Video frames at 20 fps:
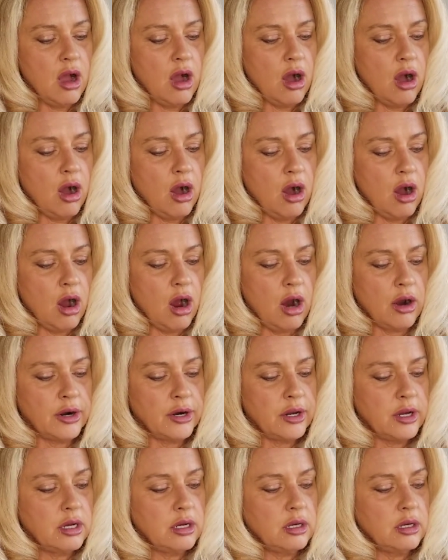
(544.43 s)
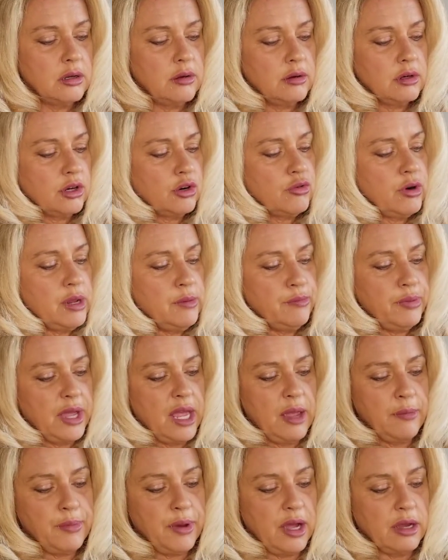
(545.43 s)
or cream
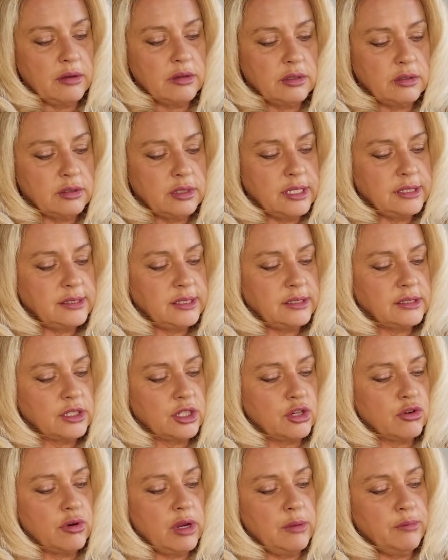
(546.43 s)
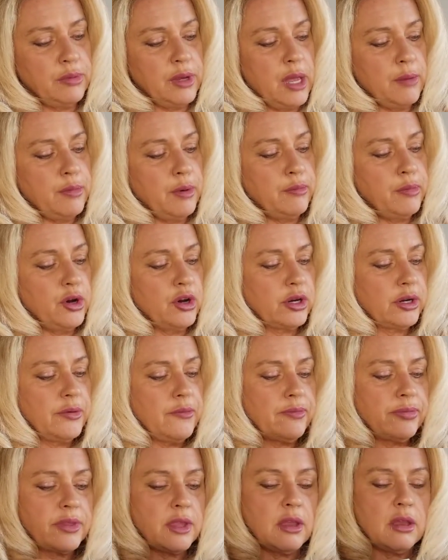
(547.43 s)
paper. This is a cream paper book.
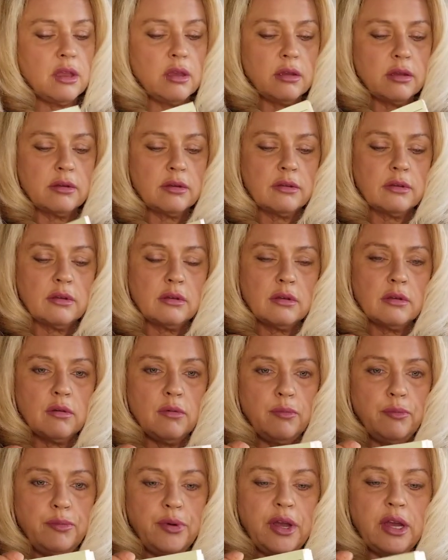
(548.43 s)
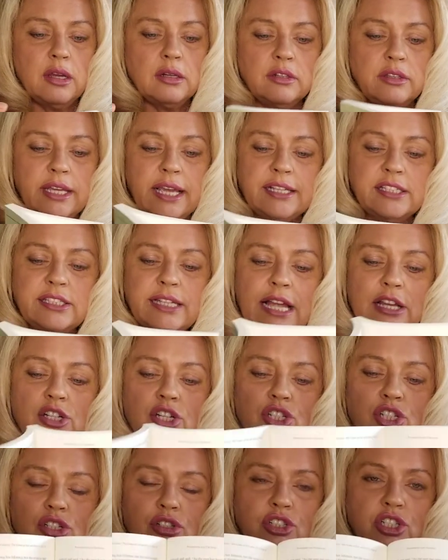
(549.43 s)
But the
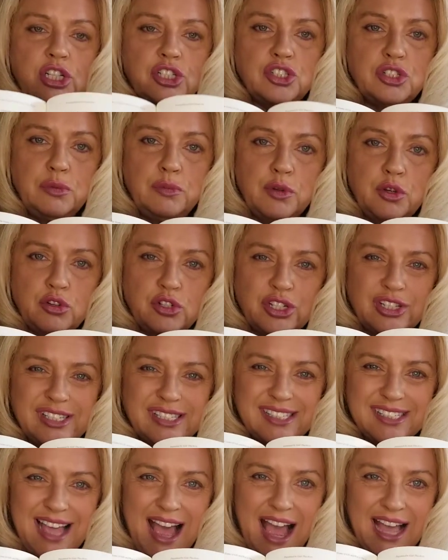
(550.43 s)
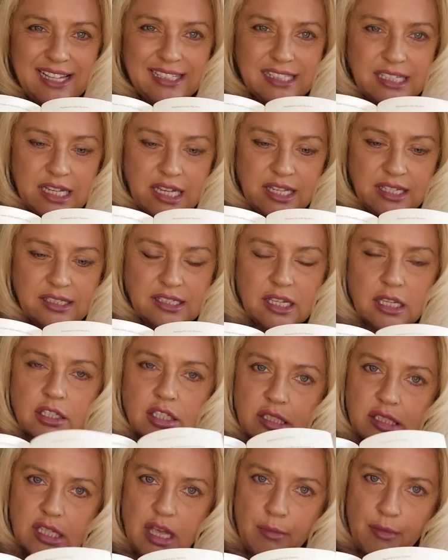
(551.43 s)
extended distribution sizes,
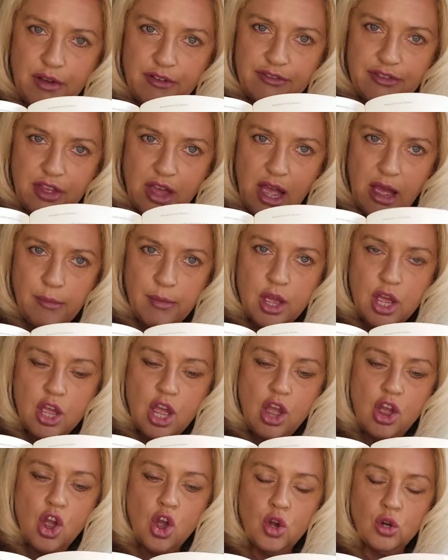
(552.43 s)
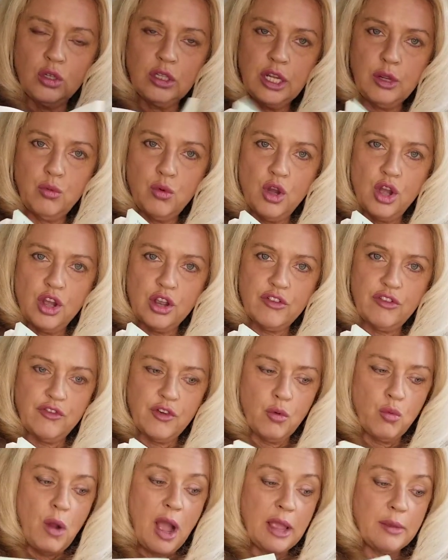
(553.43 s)
some of them only work for
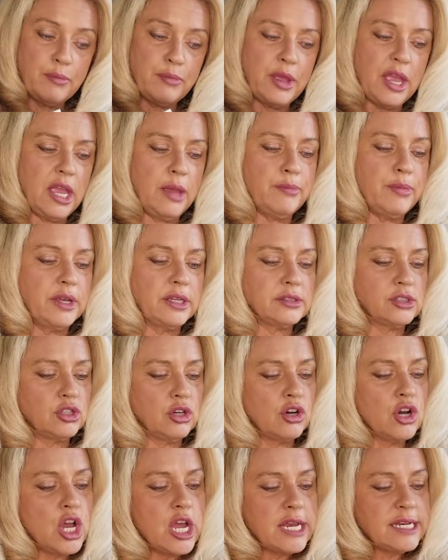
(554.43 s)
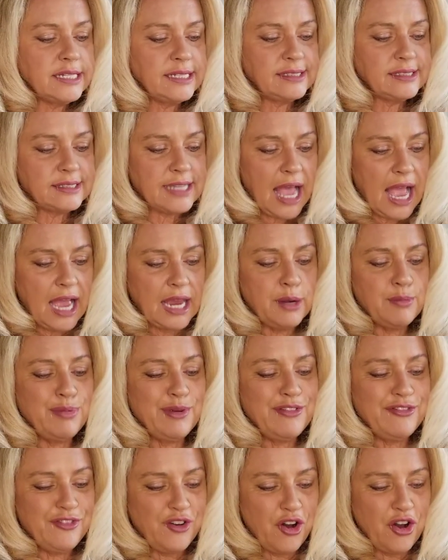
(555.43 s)
white paper. So decide
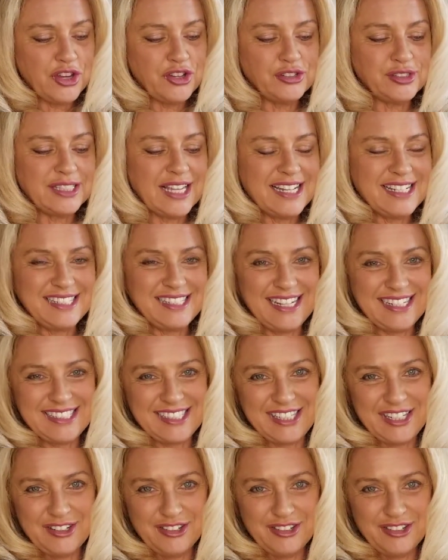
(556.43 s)
before you send it to